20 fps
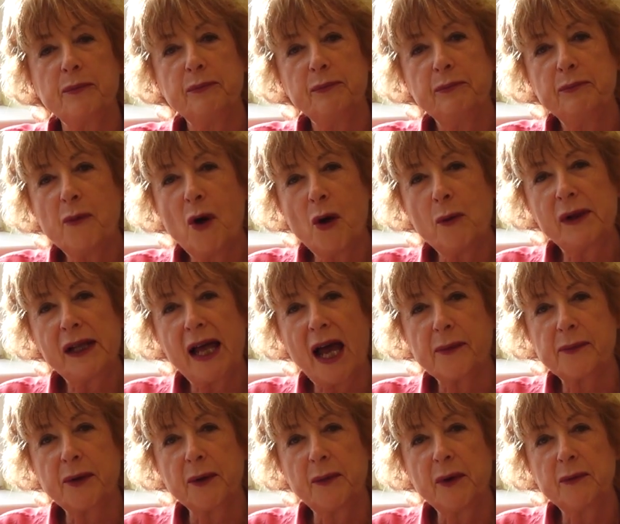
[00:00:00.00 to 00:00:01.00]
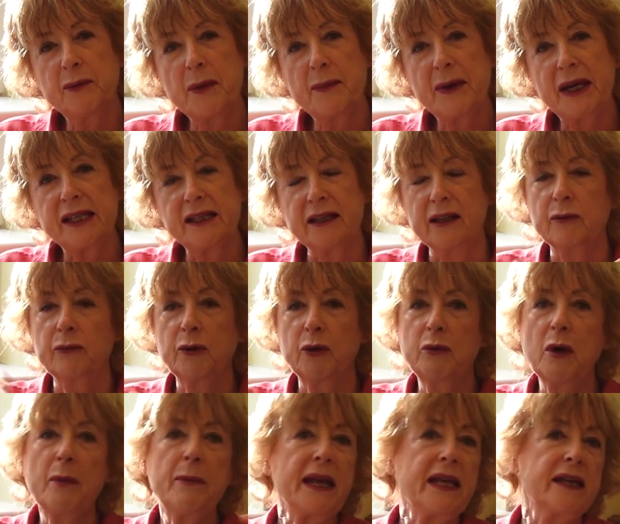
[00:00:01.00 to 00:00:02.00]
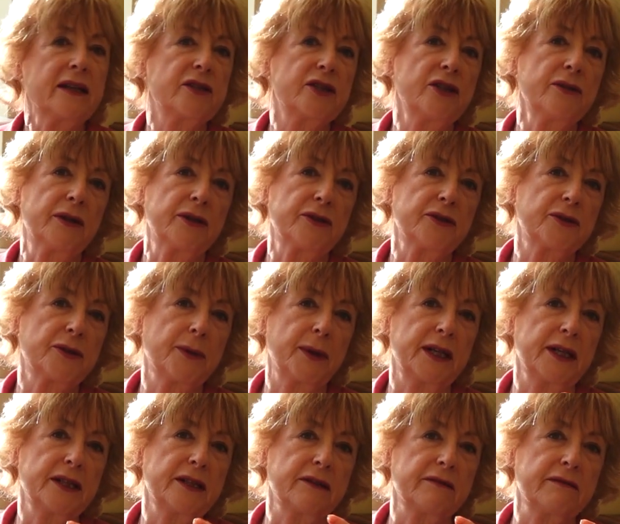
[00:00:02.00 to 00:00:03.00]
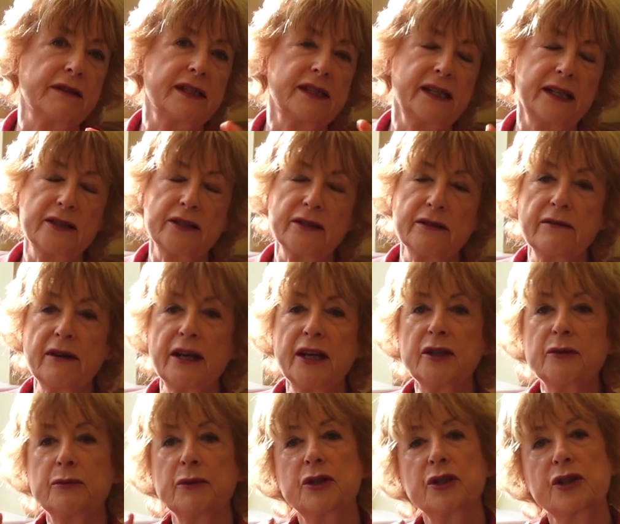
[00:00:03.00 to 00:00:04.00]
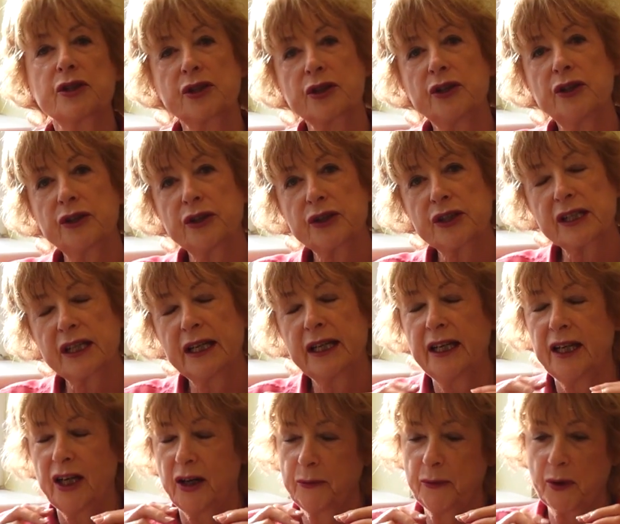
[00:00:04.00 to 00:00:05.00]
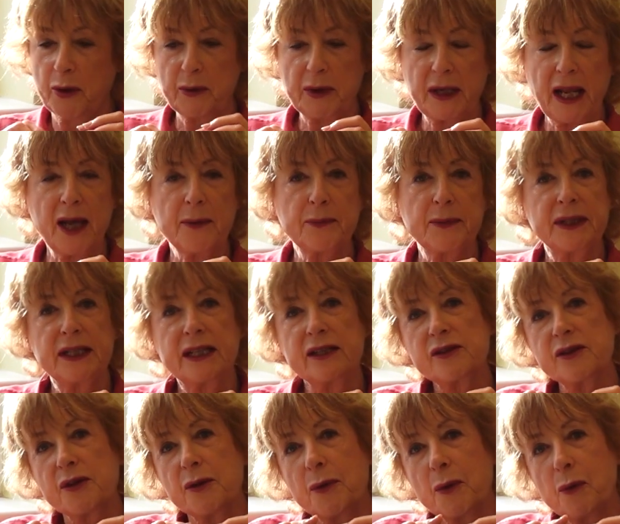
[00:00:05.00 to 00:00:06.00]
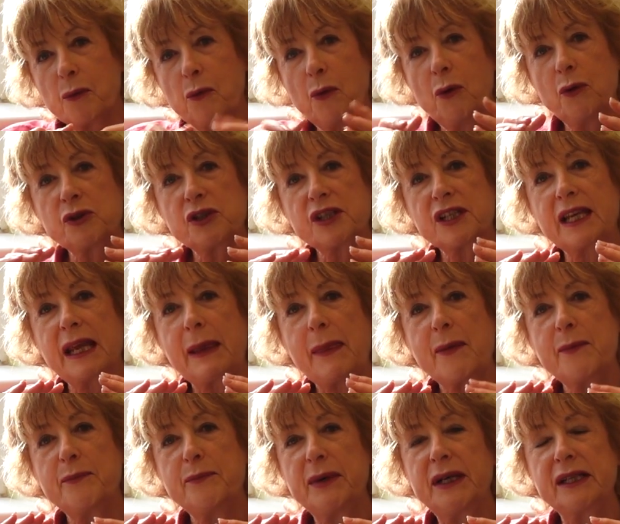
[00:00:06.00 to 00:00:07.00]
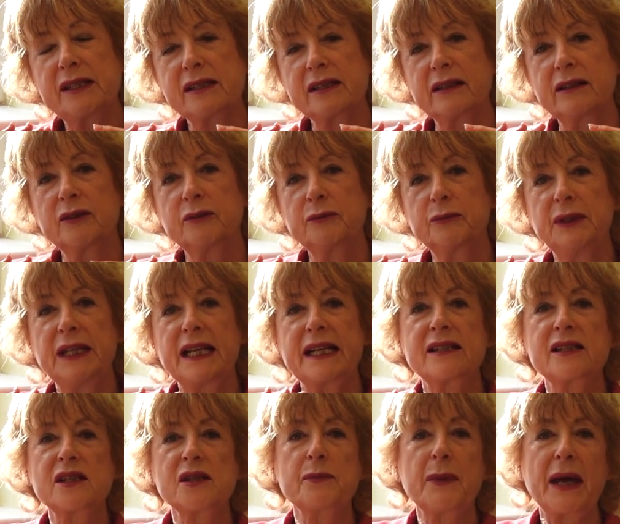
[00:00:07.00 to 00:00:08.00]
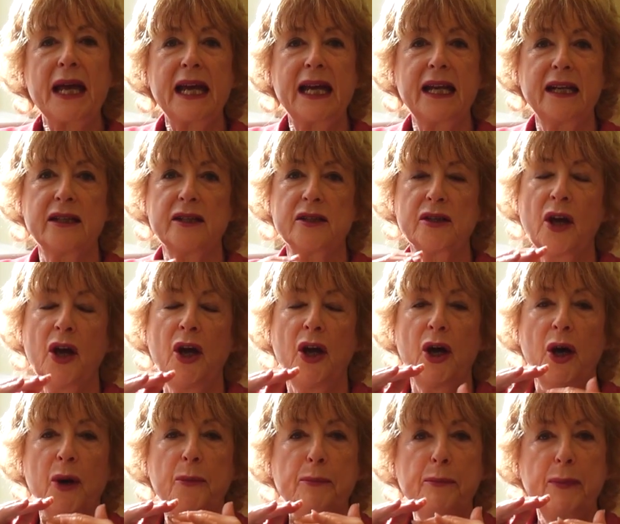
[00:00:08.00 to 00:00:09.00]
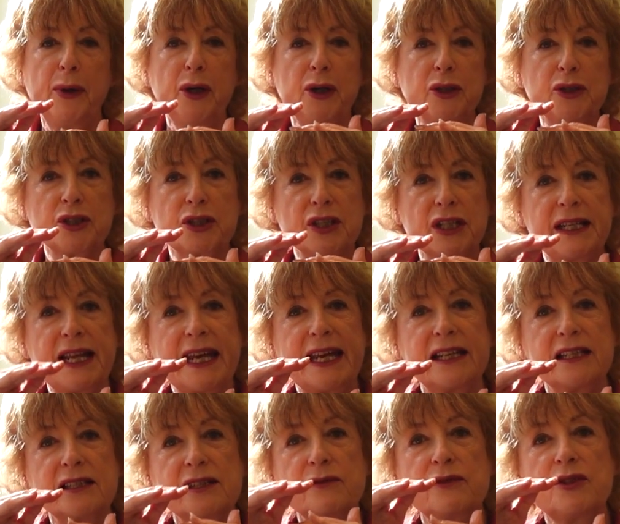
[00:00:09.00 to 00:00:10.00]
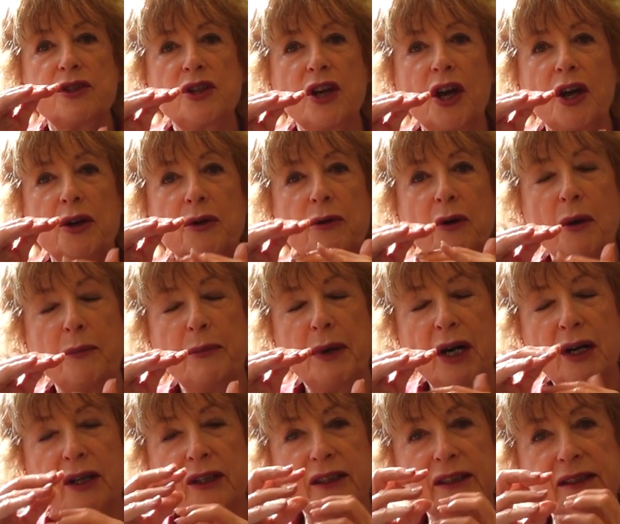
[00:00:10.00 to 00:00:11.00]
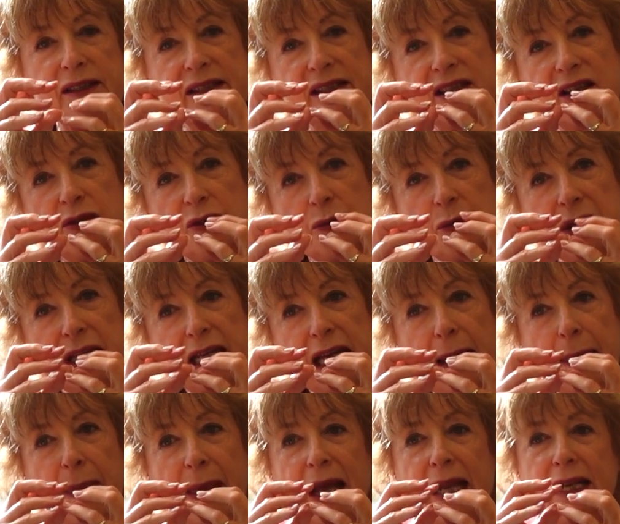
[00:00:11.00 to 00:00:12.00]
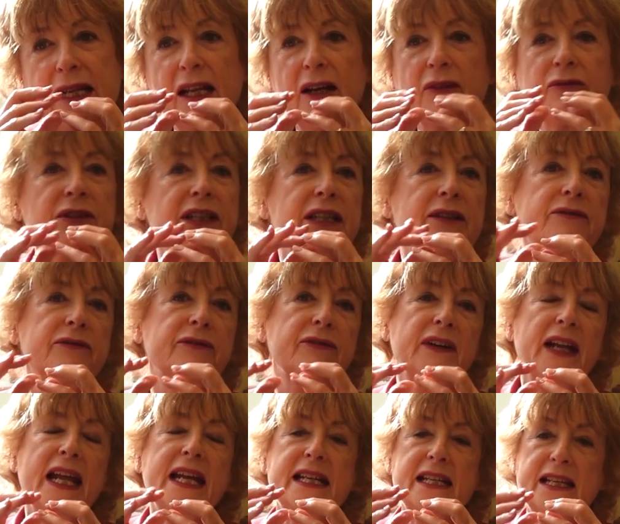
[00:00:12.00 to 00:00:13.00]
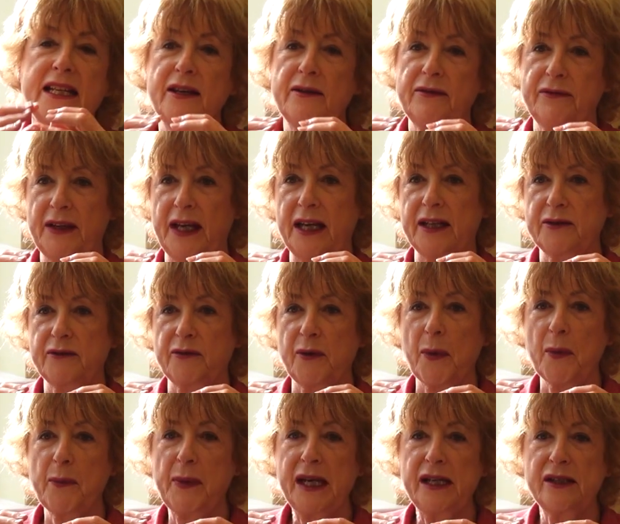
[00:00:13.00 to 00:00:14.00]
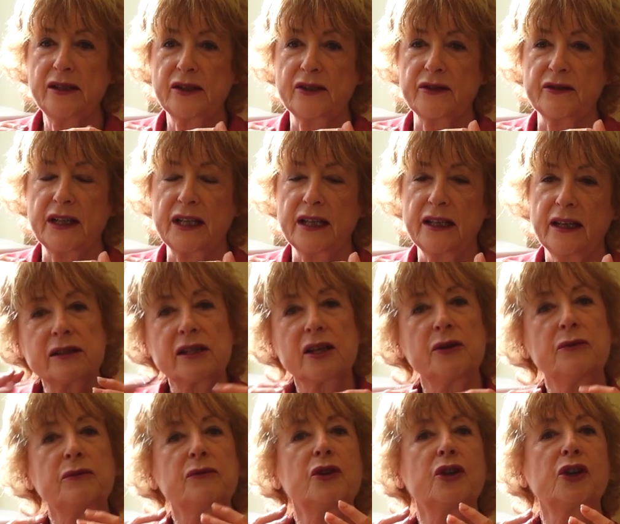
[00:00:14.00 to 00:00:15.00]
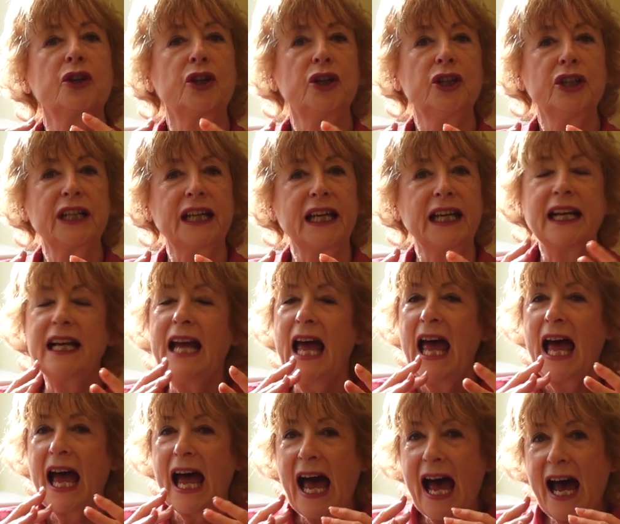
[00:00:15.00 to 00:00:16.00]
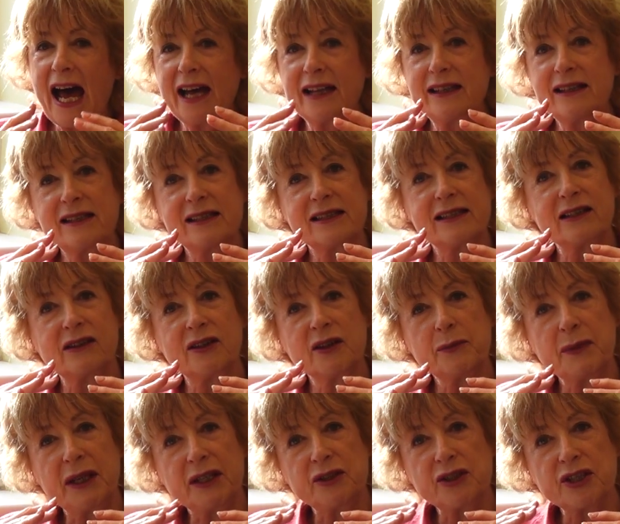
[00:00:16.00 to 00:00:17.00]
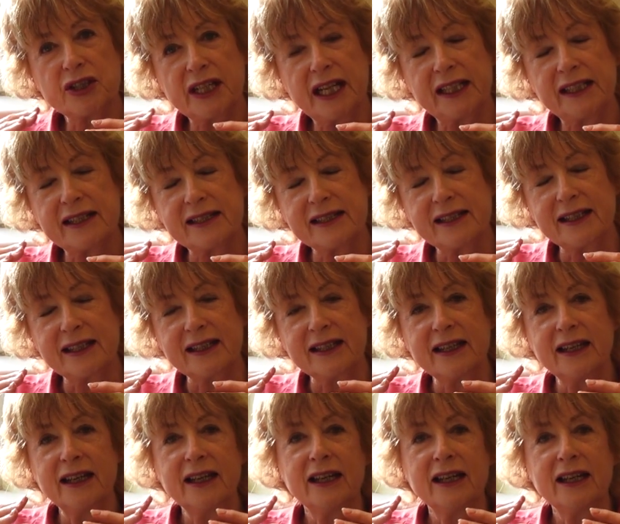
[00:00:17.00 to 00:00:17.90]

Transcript: And what will happen when we bake it? Well, we'll bake at 220 degrees centigrade, which is hot. And what will happen is that the water in the butter will expand and push the layers of dough apart so that we get that lovely flaky effect from the pastry. So the cooking adds dimensionality.